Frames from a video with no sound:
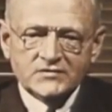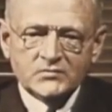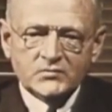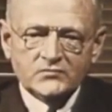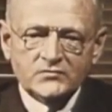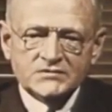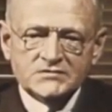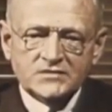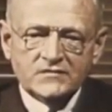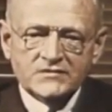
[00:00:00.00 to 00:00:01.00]
improvements
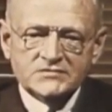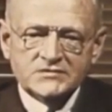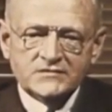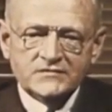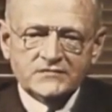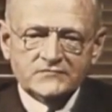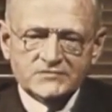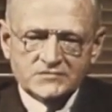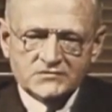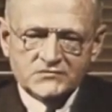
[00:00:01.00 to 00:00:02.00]
in our engineering and
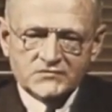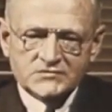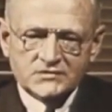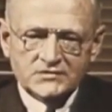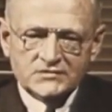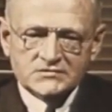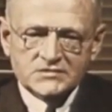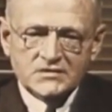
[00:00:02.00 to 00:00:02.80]
research facilities